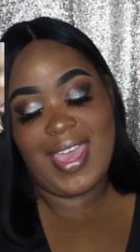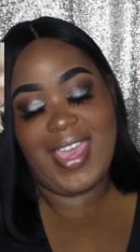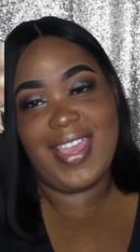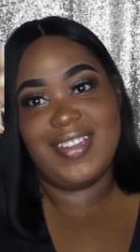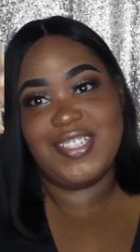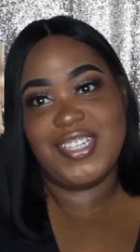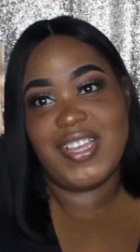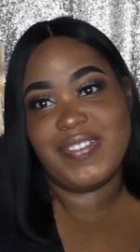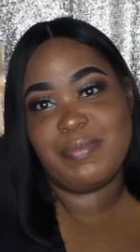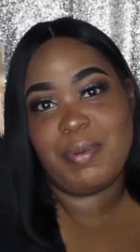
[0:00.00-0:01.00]
and she
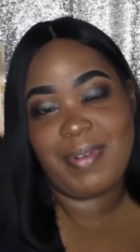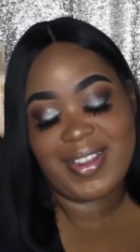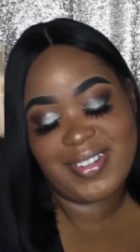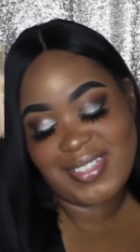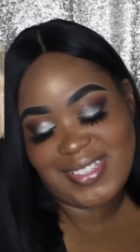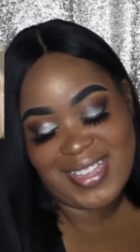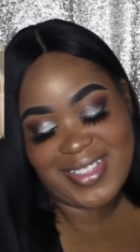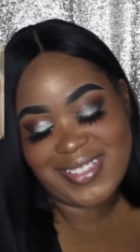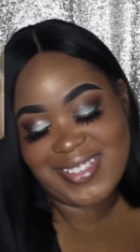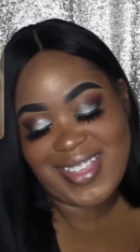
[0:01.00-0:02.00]
gives him a pregnancy
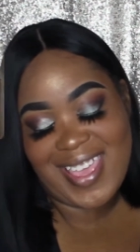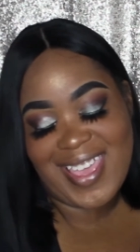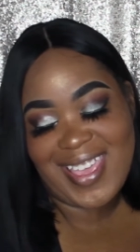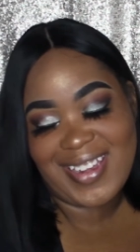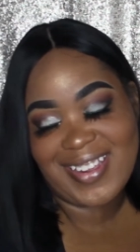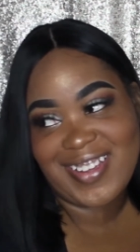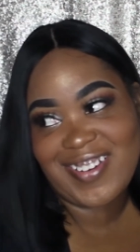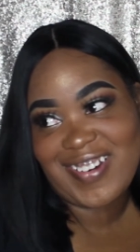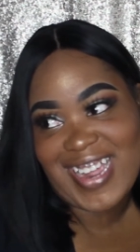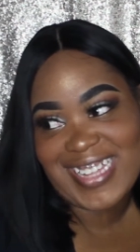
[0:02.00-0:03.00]
test and
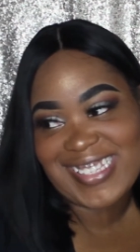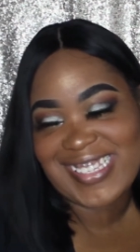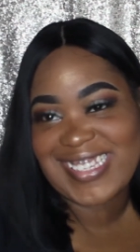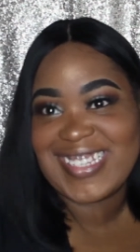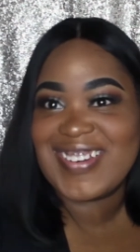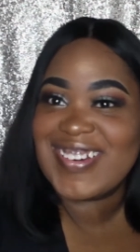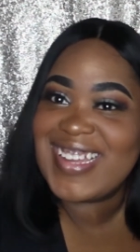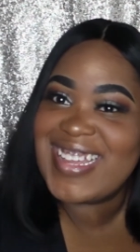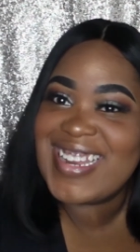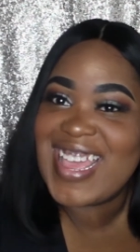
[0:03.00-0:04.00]
congrats to
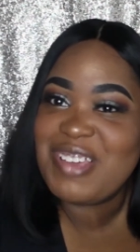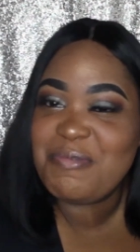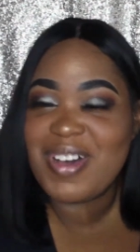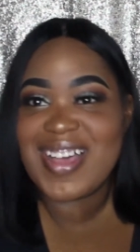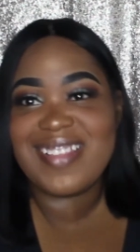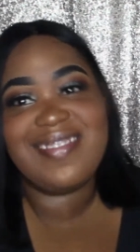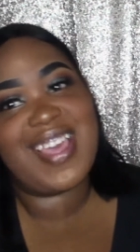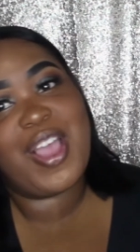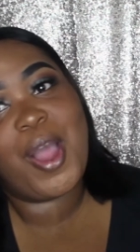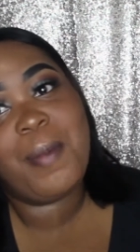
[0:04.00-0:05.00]
Lyrica and A1
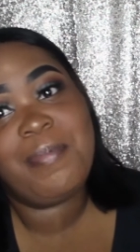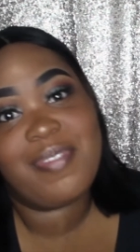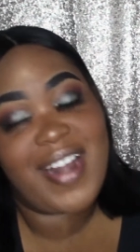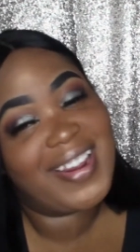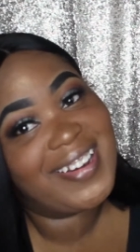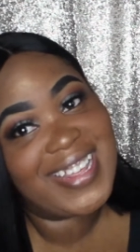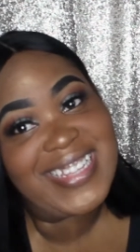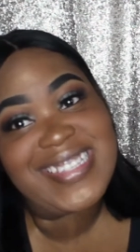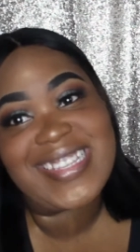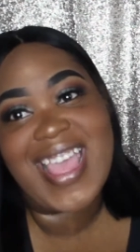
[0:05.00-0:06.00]
they are
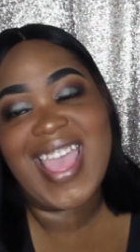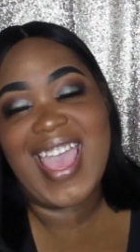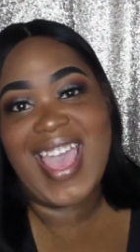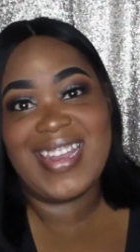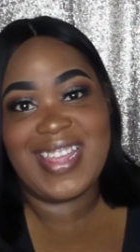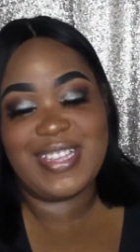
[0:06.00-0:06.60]
pregnant and